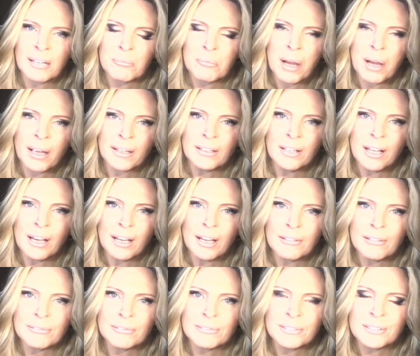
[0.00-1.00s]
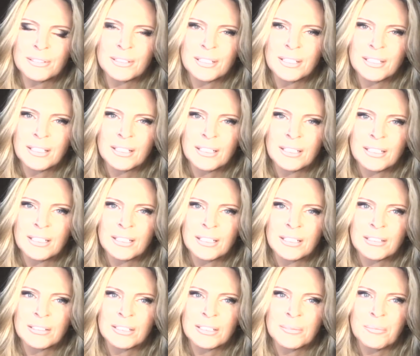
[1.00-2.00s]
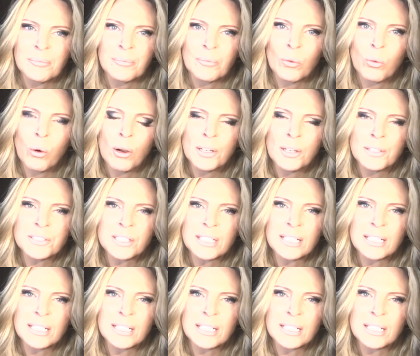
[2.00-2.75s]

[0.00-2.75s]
my life? What